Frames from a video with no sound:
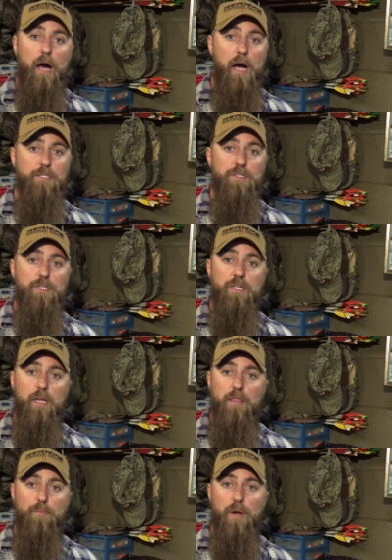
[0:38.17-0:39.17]
Oxygen
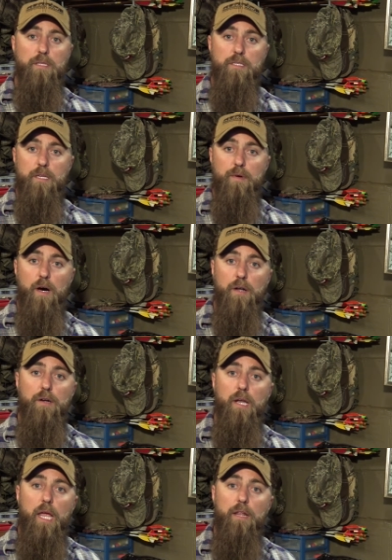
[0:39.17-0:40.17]
in the presence of
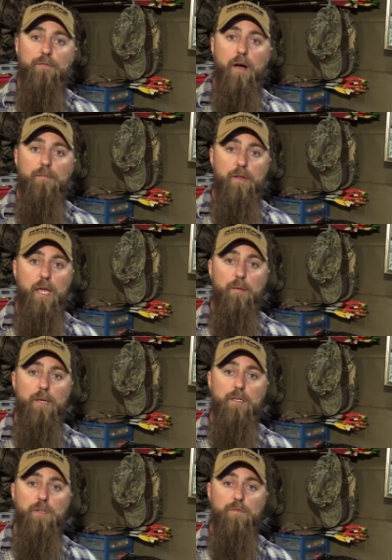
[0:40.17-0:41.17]
185
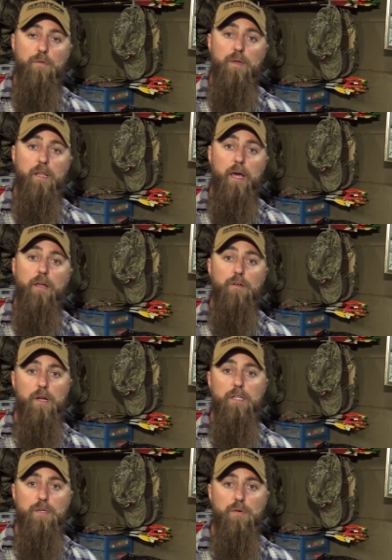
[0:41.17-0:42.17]
nanometers of UV light
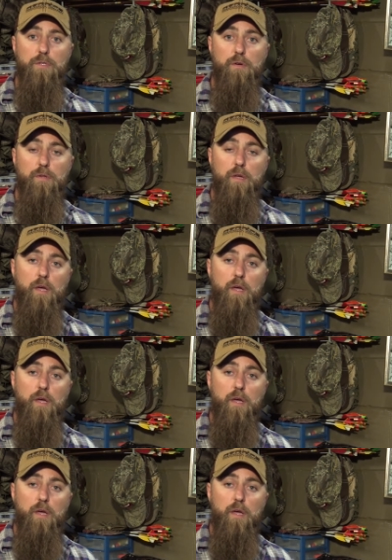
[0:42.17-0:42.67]
creates ozone.